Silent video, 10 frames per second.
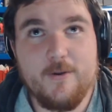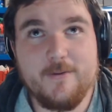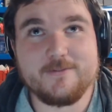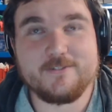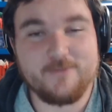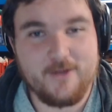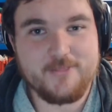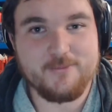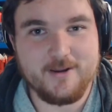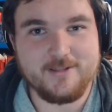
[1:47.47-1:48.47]
Sir
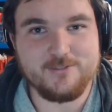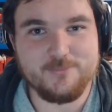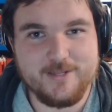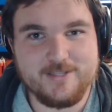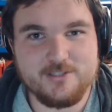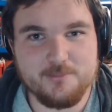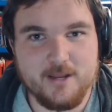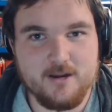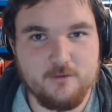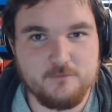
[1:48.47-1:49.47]
Arthur Wellington wins the
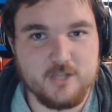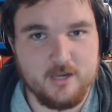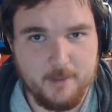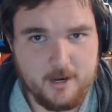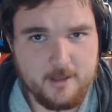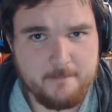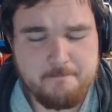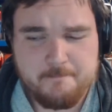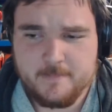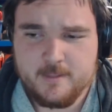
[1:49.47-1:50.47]
Battle of Salamanca,
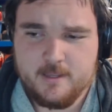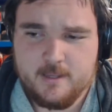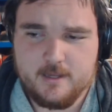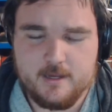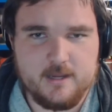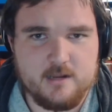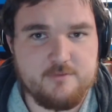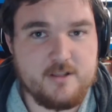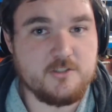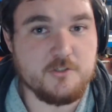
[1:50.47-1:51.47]

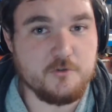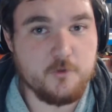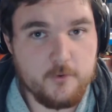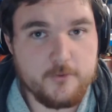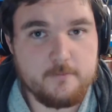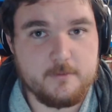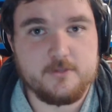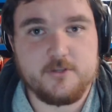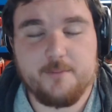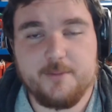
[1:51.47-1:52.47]
advances north with
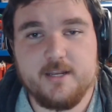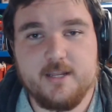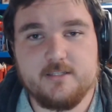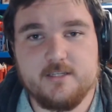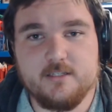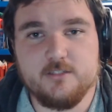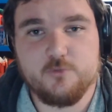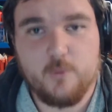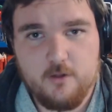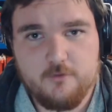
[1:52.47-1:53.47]
his army in
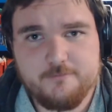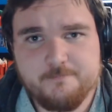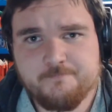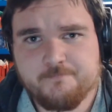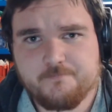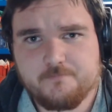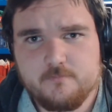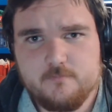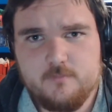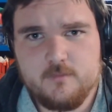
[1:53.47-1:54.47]
1812.
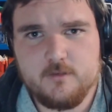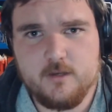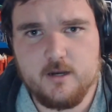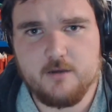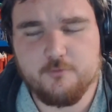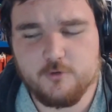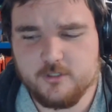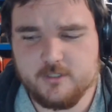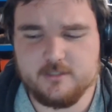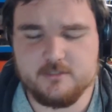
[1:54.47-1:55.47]

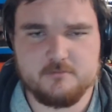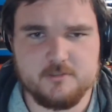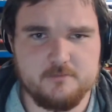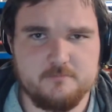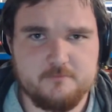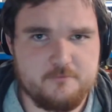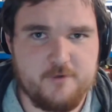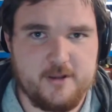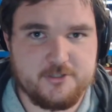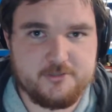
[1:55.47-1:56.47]
Unfortunately, the
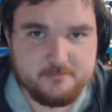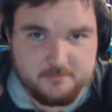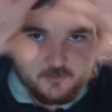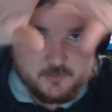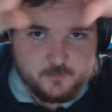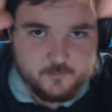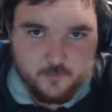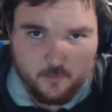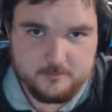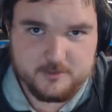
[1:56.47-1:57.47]
French
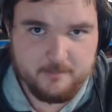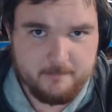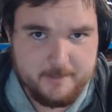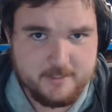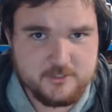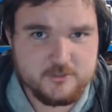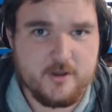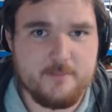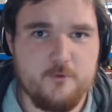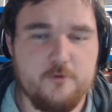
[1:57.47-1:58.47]
forms a
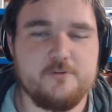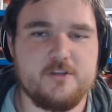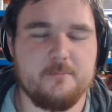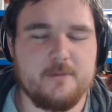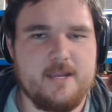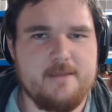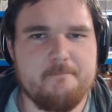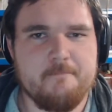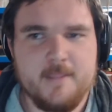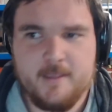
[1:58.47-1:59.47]
pincer-type move to come get
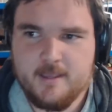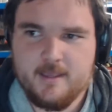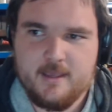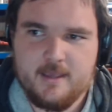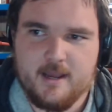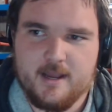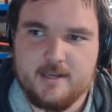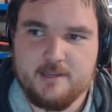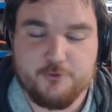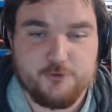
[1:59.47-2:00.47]
him, and
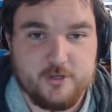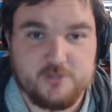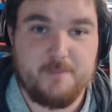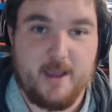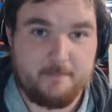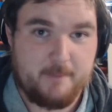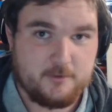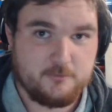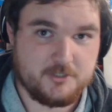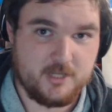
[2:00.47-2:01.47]
he retreats back
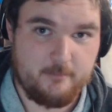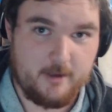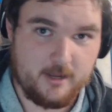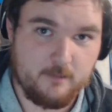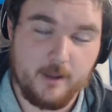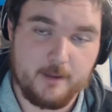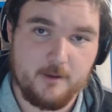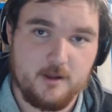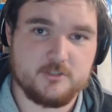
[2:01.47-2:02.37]
through Salamanca, back past